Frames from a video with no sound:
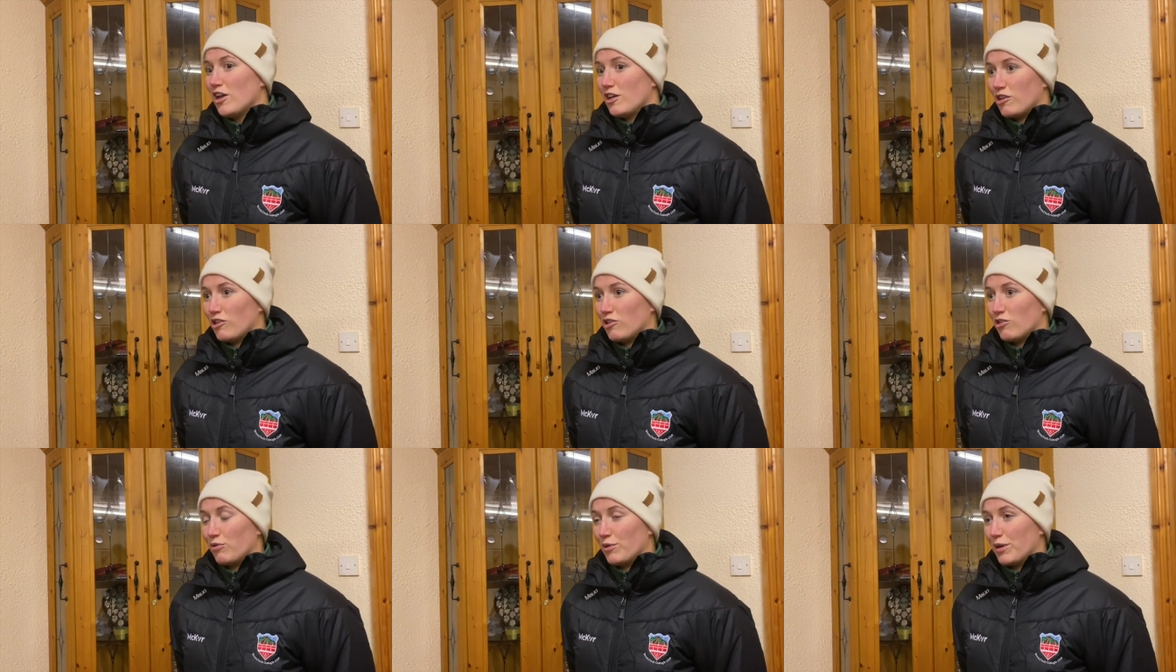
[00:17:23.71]

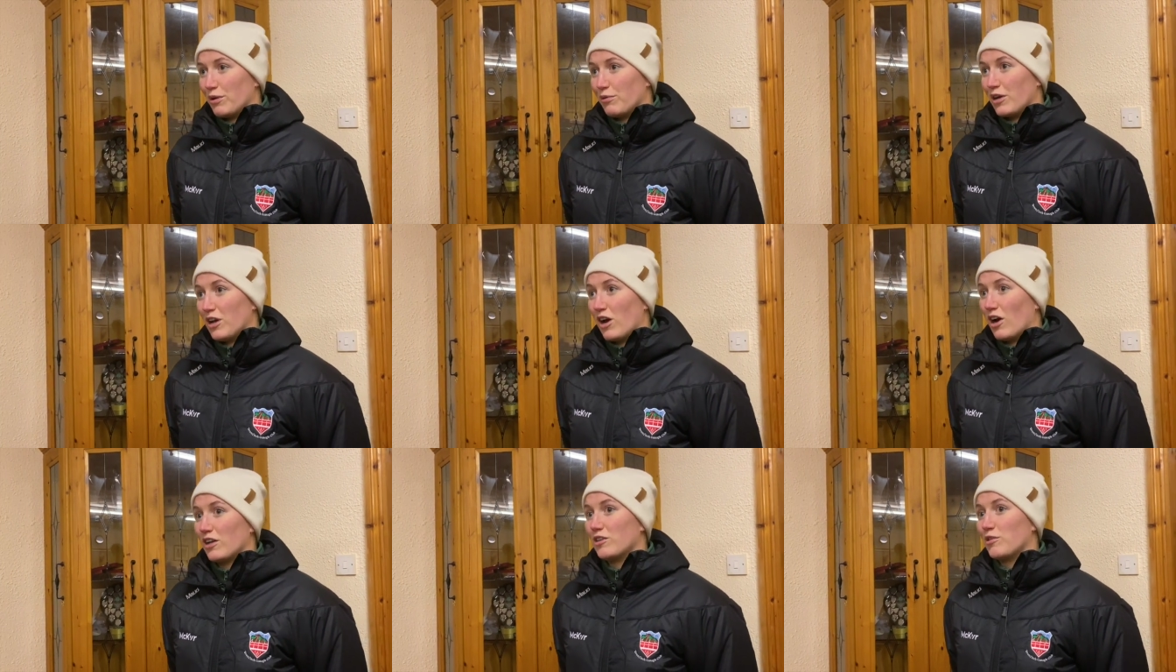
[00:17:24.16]
you know, we, we
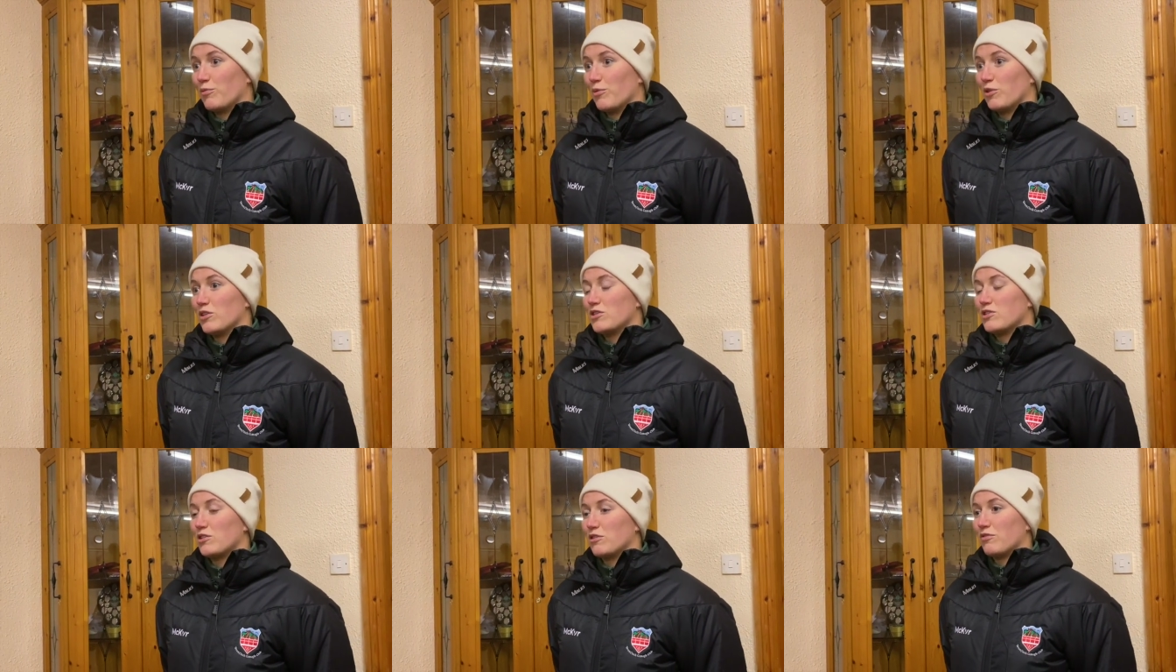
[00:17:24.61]
got the
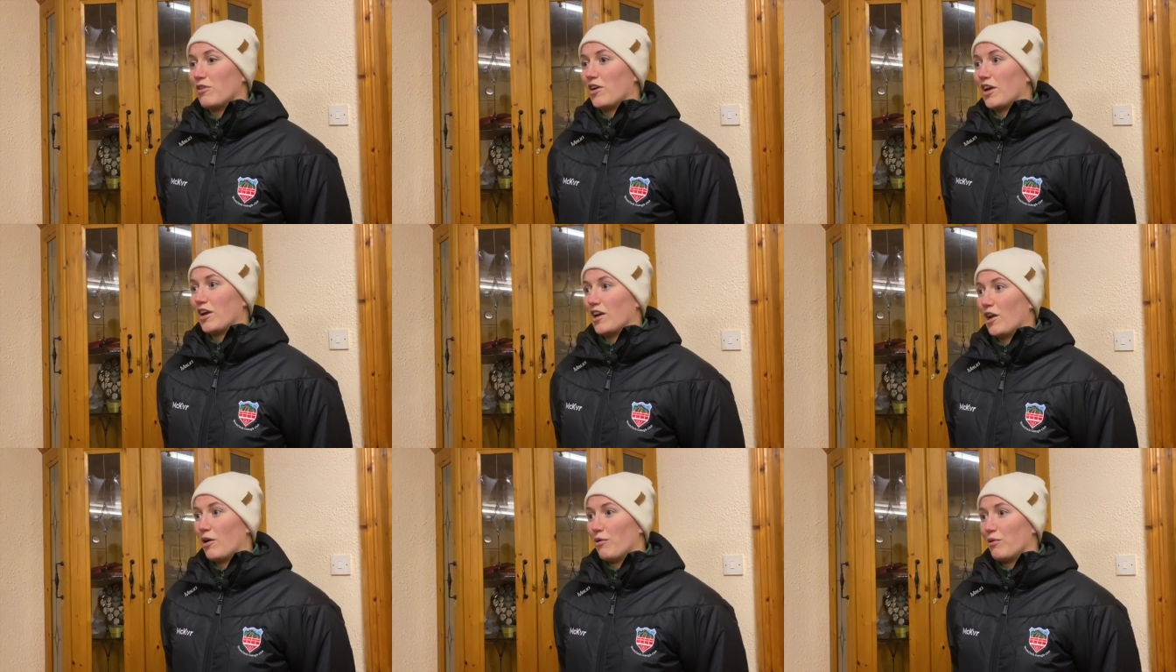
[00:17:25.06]
Munster
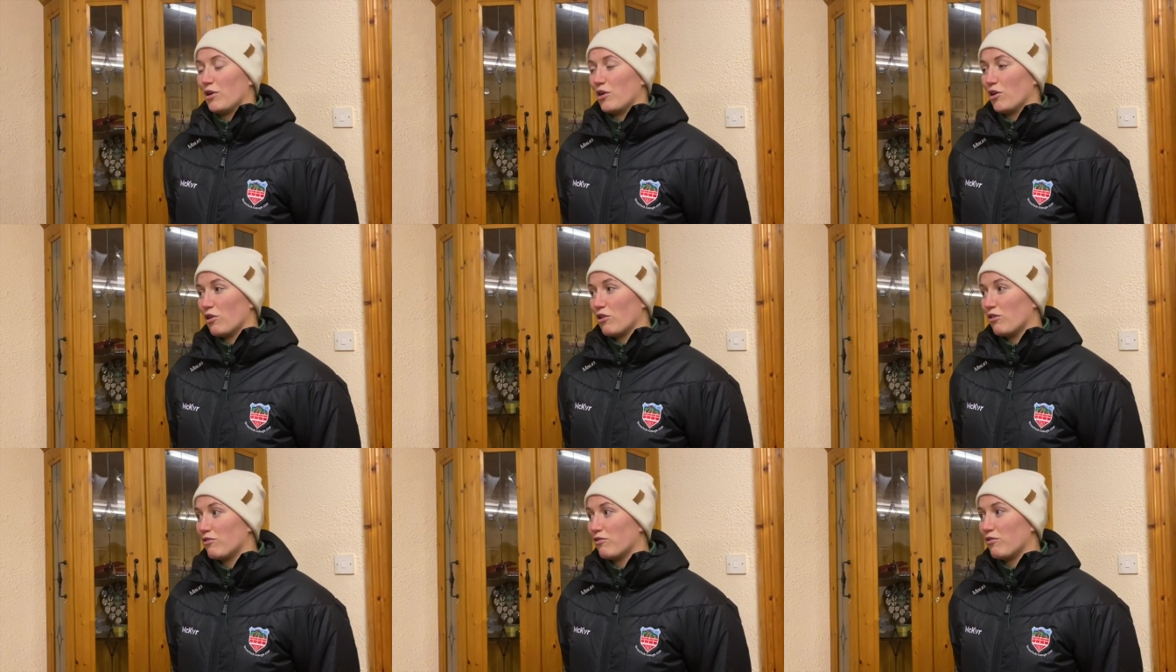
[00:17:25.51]
final that we were
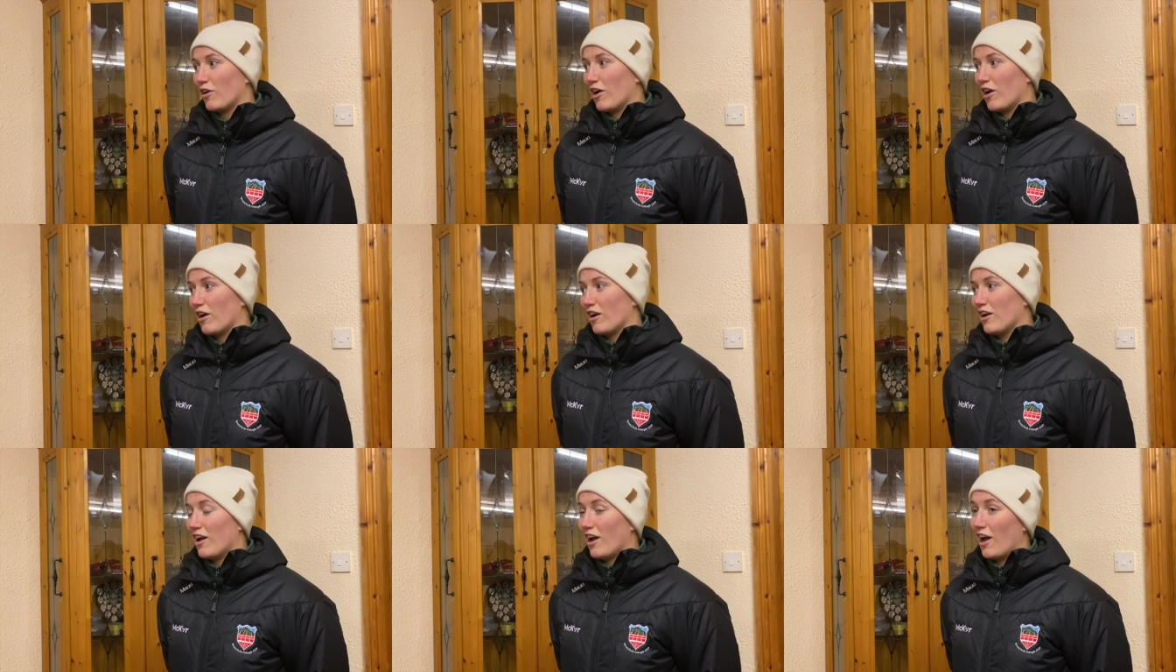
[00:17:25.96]
looking
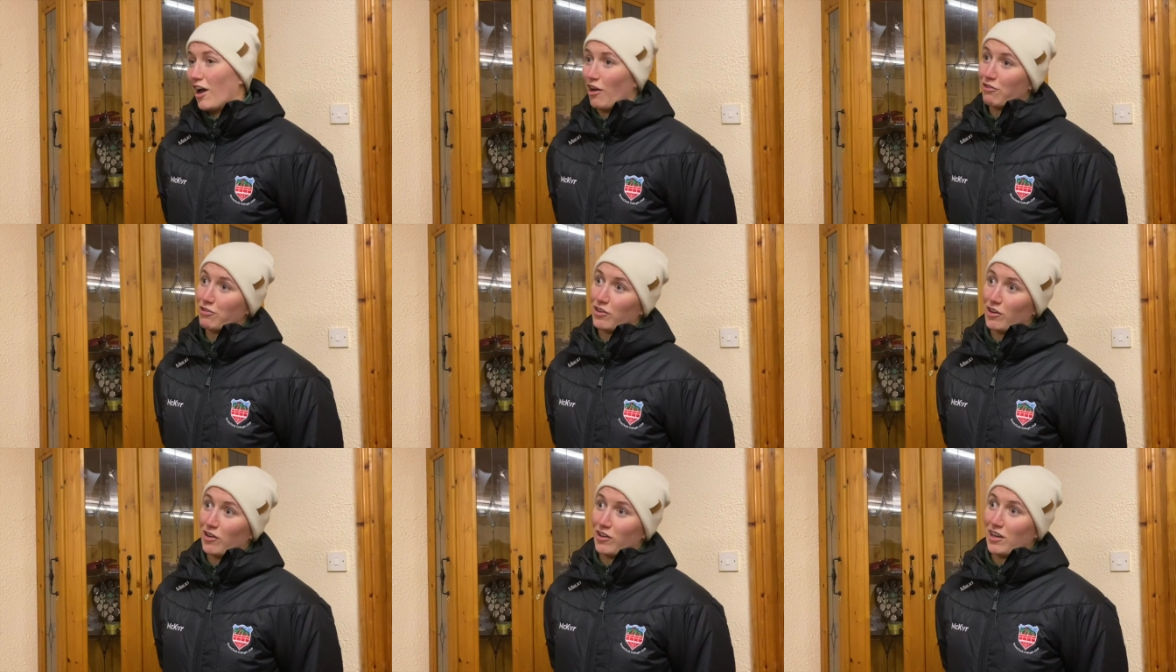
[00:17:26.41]
for
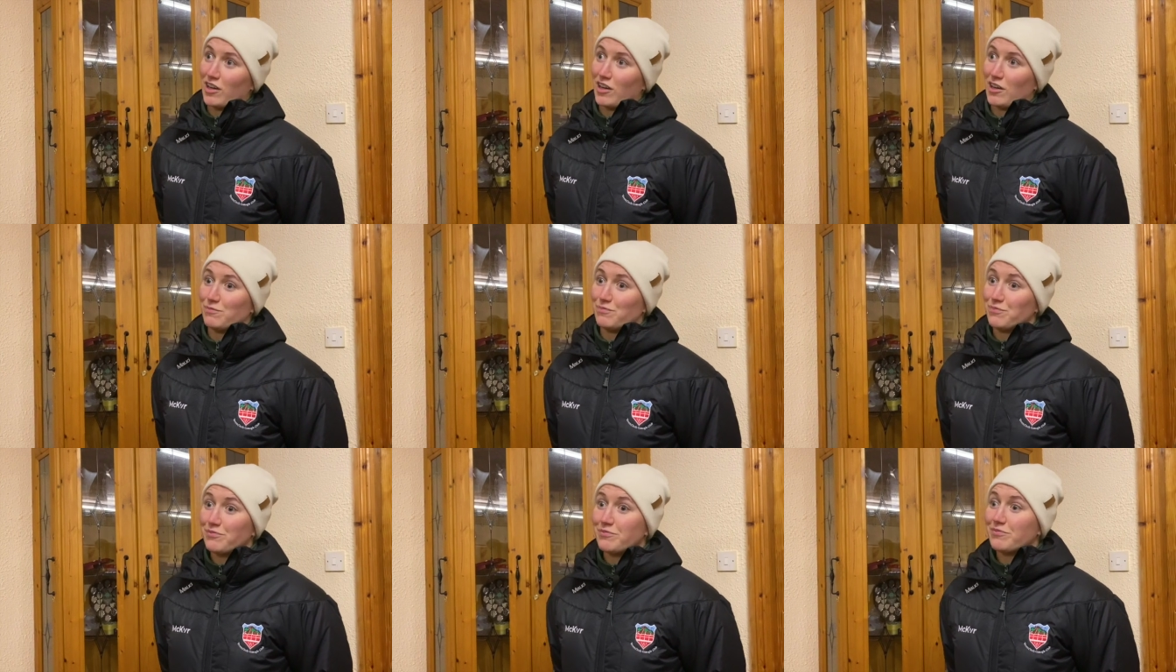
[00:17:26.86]
after
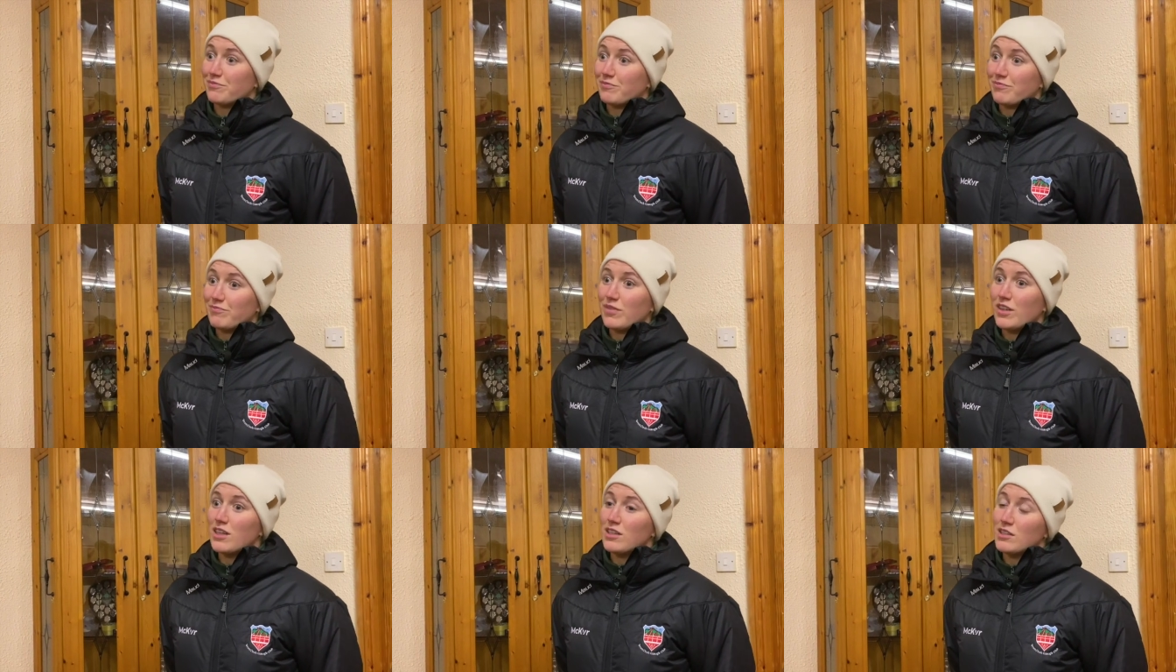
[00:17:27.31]

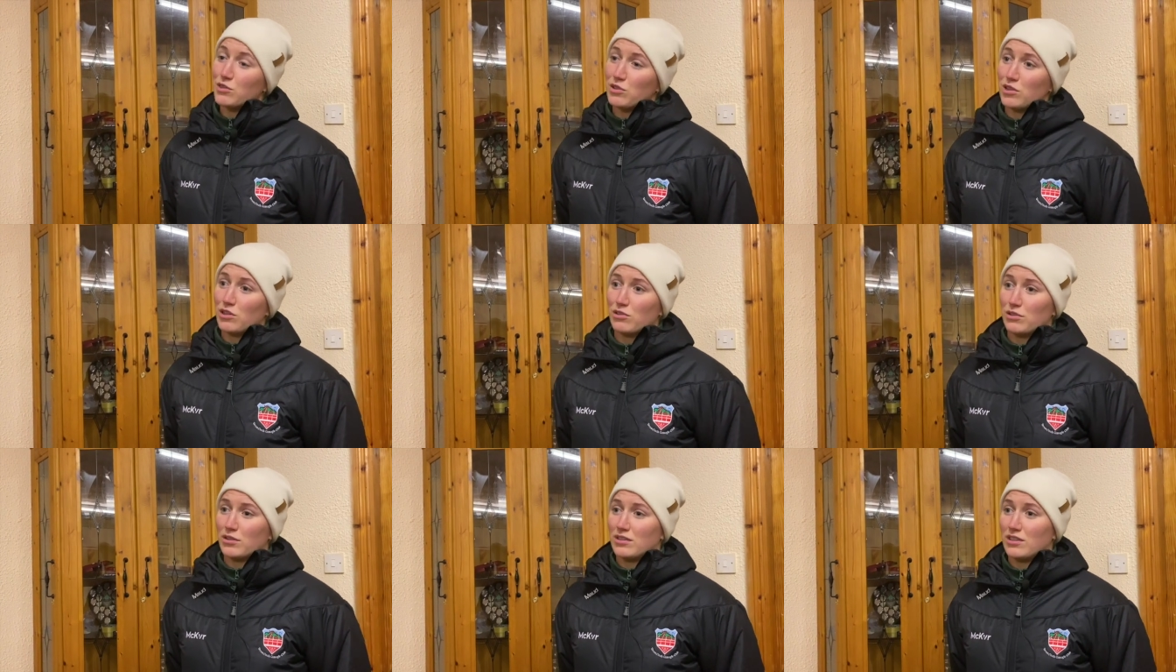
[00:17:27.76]
the,
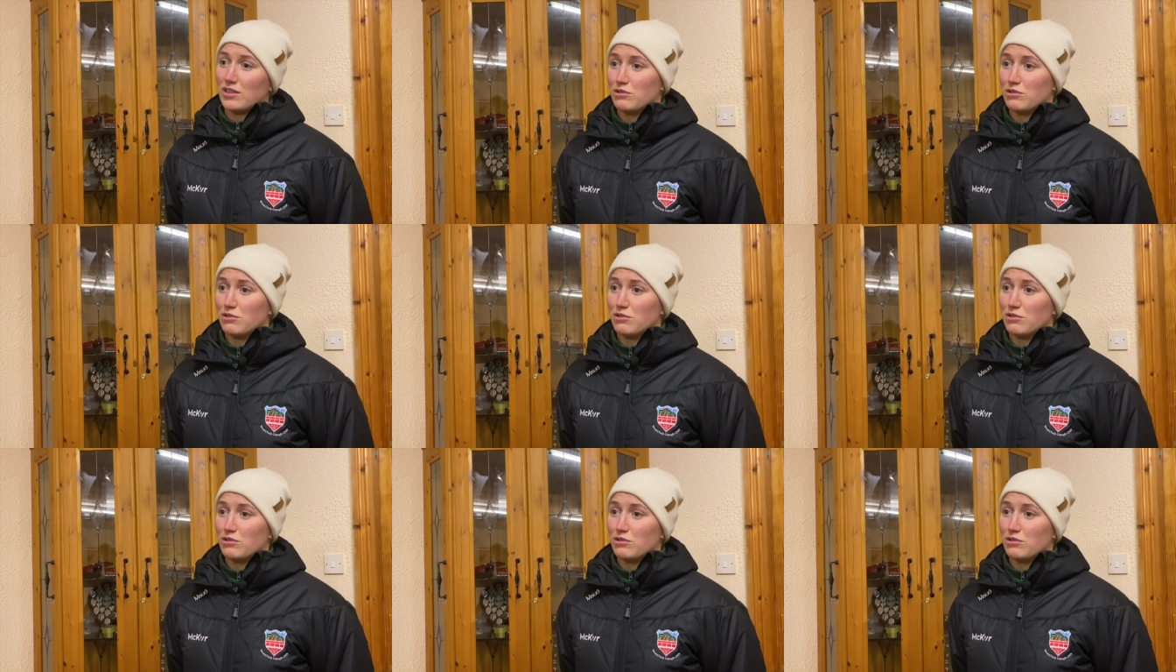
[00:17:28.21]
you know,